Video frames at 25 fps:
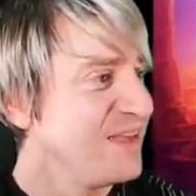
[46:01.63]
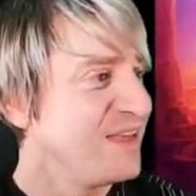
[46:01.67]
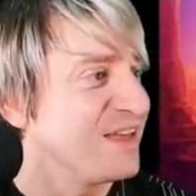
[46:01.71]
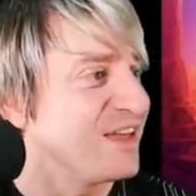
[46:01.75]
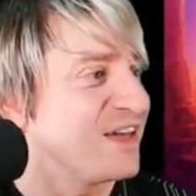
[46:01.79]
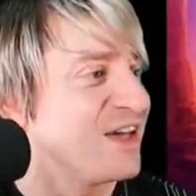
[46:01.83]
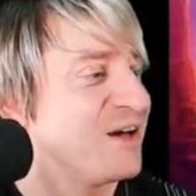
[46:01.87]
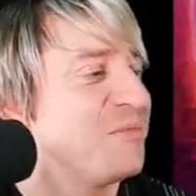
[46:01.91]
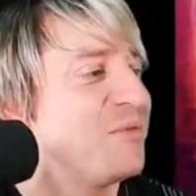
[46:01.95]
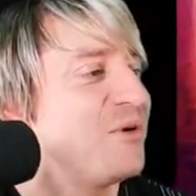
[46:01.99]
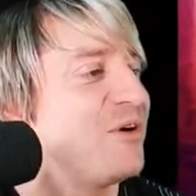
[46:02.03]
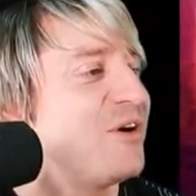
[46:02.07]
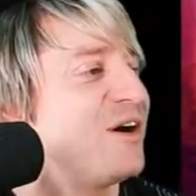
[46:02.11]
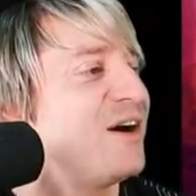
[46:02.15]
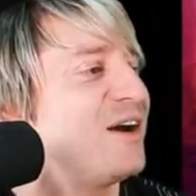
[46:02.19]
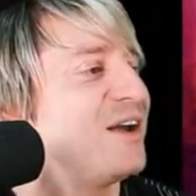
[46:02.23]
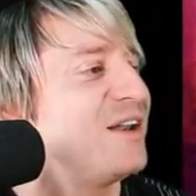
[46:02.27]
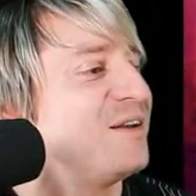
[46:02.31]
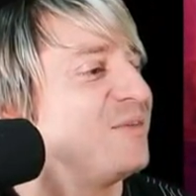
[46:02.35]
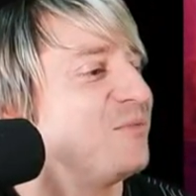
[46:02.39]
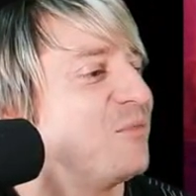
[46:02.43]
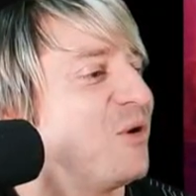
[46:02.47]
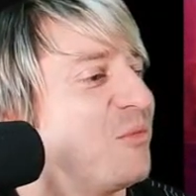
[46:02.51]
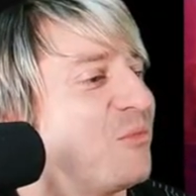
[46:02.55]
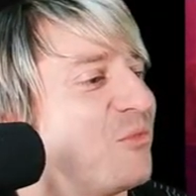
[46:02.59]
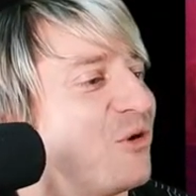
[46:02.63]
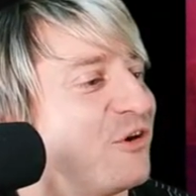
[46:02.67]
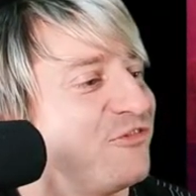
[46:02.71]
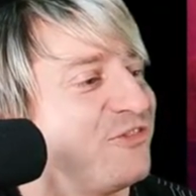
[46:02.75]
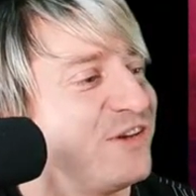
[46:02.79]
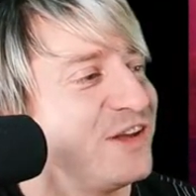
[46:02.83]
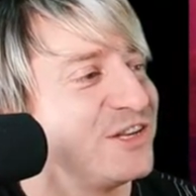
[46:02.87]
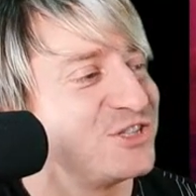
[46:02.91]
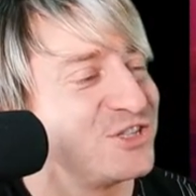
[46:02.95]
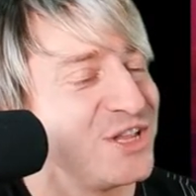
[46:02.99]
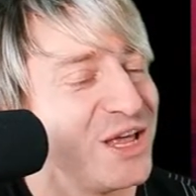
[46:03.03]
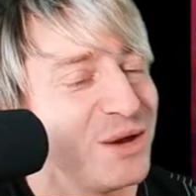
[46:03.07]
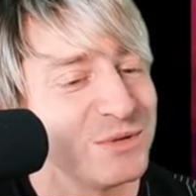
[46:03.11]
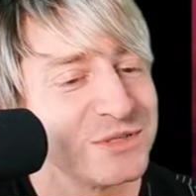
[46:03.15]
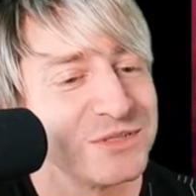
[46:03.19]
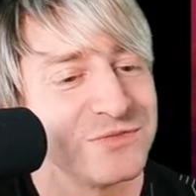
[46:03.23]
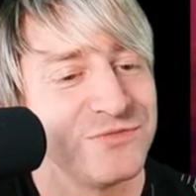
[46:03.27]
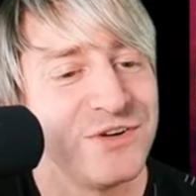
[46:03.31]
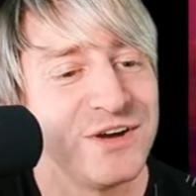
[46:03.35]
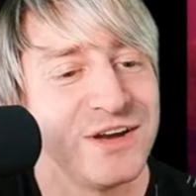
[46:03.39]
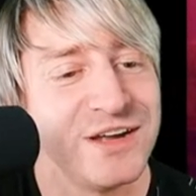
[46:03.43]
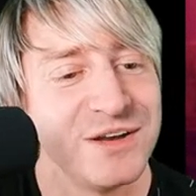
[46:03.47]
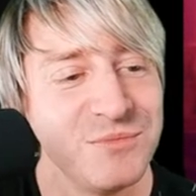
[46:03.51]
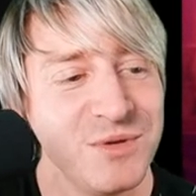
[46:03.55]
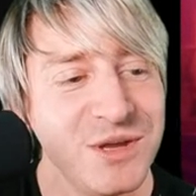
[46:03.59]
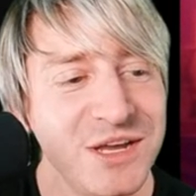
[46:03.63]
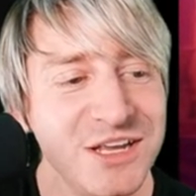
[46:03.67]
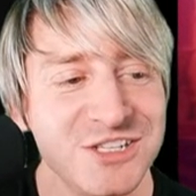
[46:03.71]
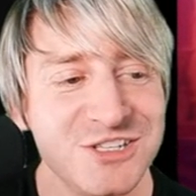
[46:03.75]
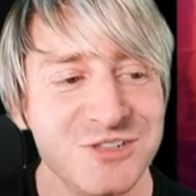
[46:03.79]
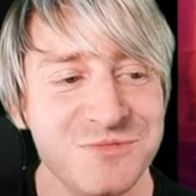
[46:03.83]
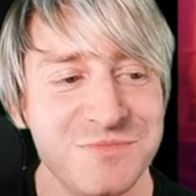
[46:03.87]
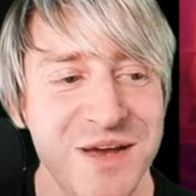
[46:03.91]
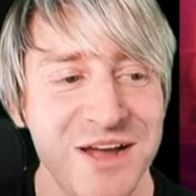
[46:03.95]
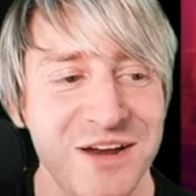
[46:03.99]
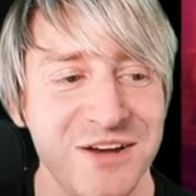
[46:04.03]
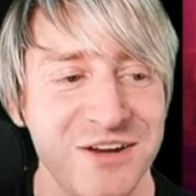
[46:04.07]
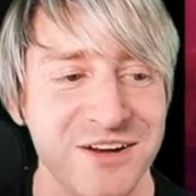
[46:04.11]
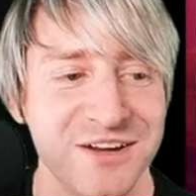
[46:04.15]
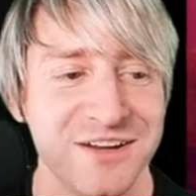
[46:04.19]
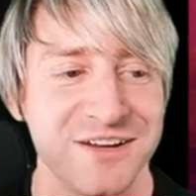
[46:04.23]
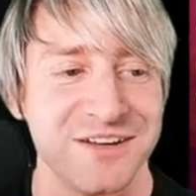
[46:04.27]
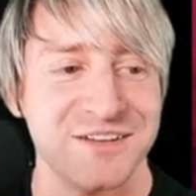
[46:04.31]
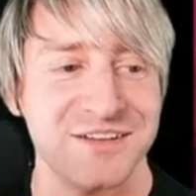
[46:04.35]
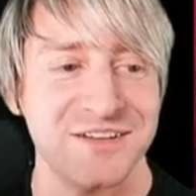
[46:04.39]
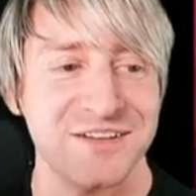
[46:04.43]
Come on, one more feature. That was fun. We can do better.